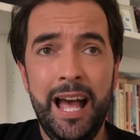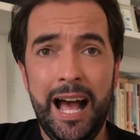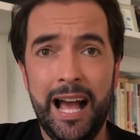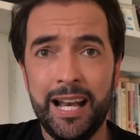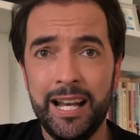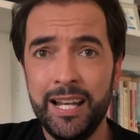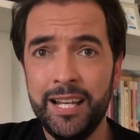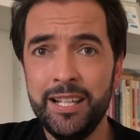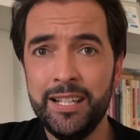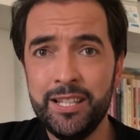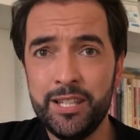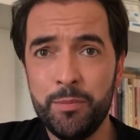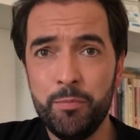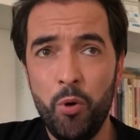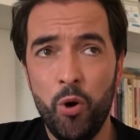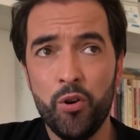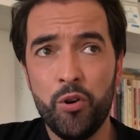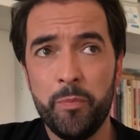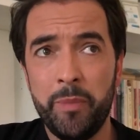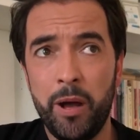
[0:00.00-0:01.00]
I learned
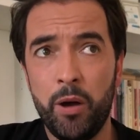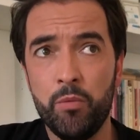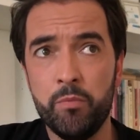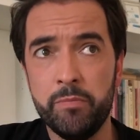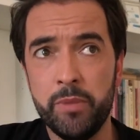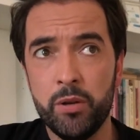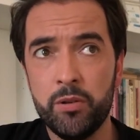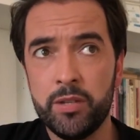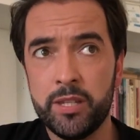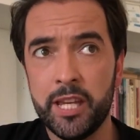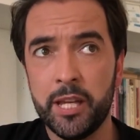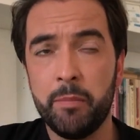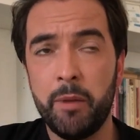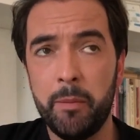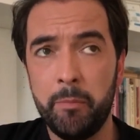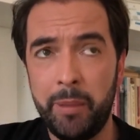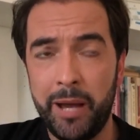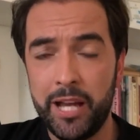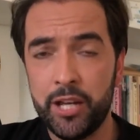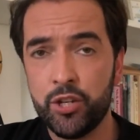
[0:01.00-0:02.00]
more about music, my
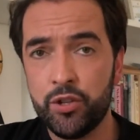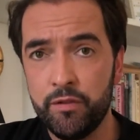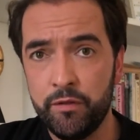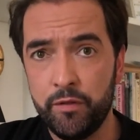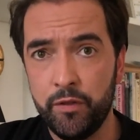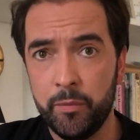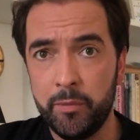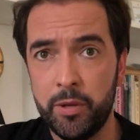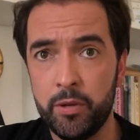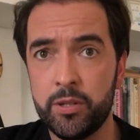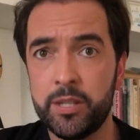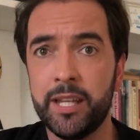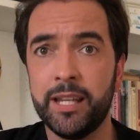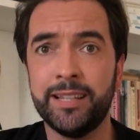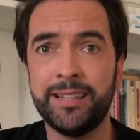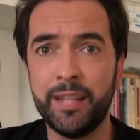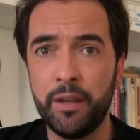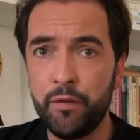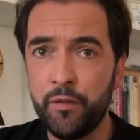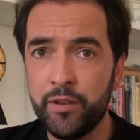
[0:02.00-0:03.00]
passion for
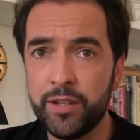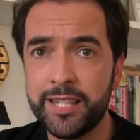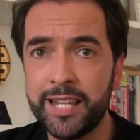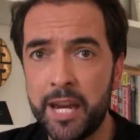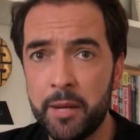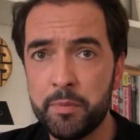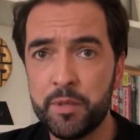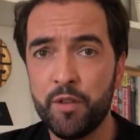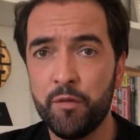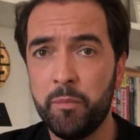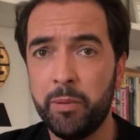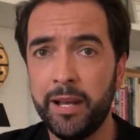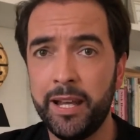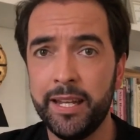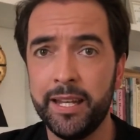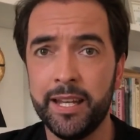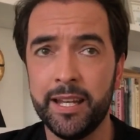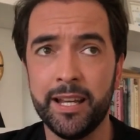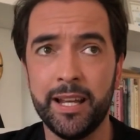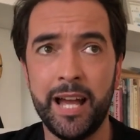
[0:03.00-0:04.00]
music, different types of
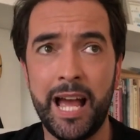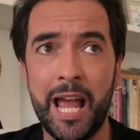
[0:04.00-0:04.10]
playing.